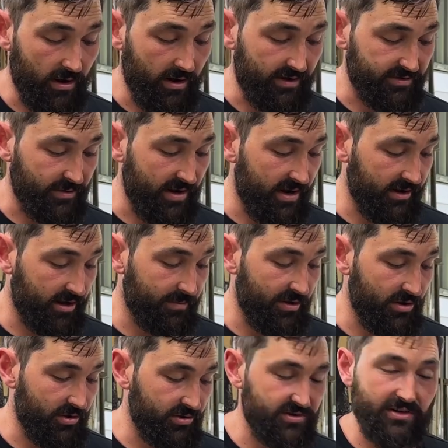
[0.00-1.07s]
As we are going to be
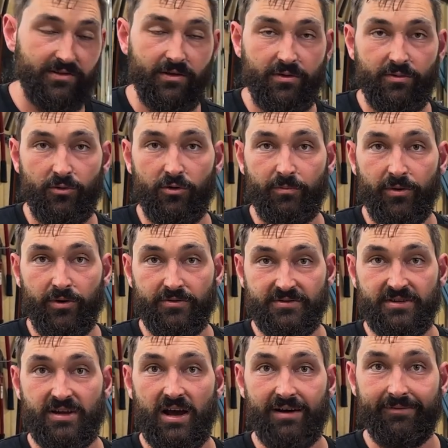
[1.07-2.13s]
using the Thorburn's
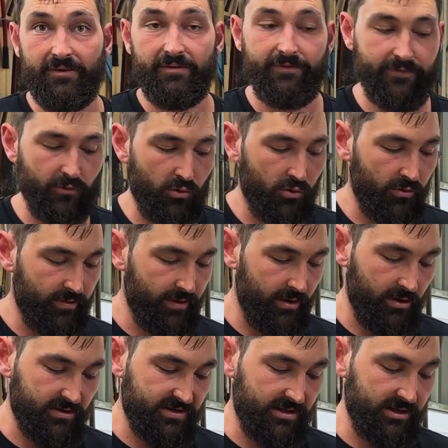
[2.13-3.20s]
cover for the
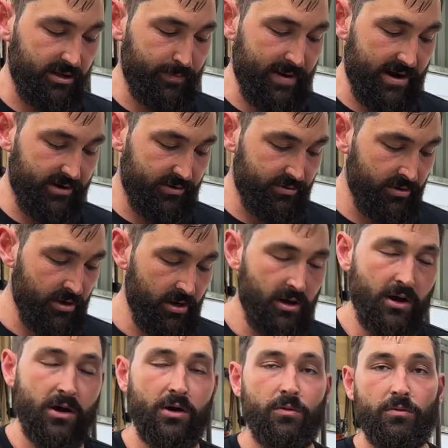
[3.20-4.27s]
utility panel,
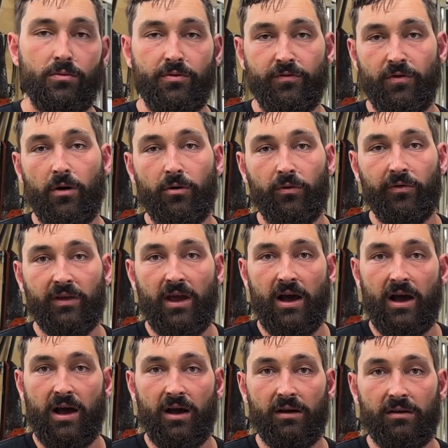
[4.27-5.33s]
we'll throw it on the
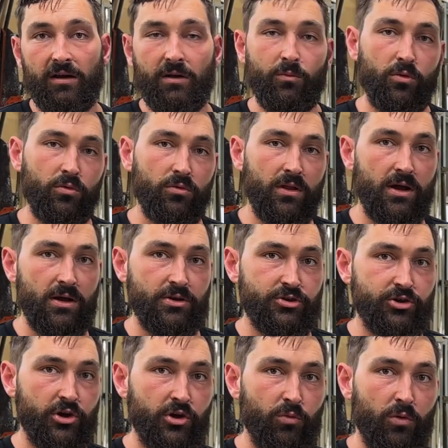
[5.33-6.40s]
car and we'll
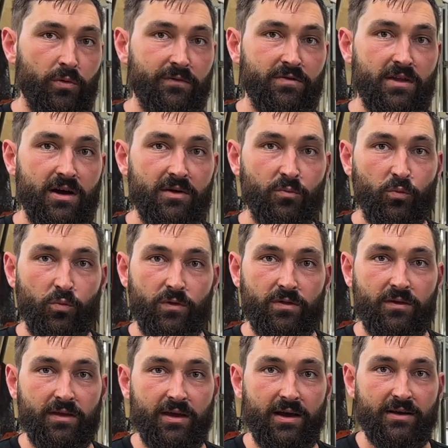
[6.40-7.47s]
show you what we've done with
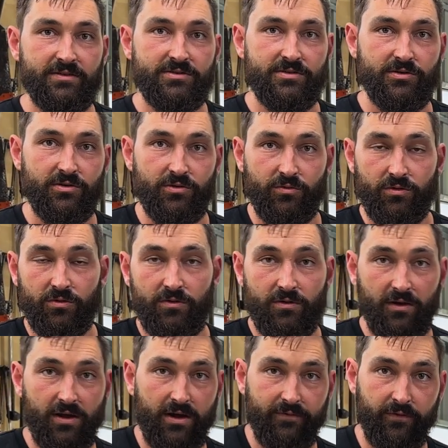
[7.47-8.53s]
regard to the
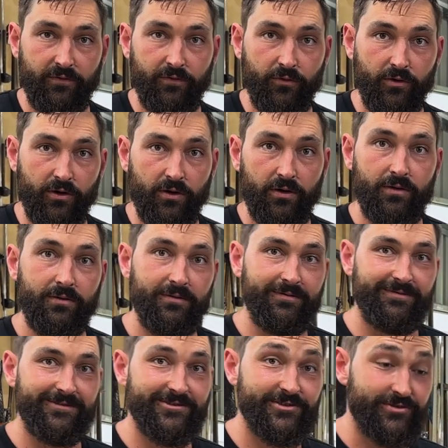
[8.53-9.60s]
cover for it. Let's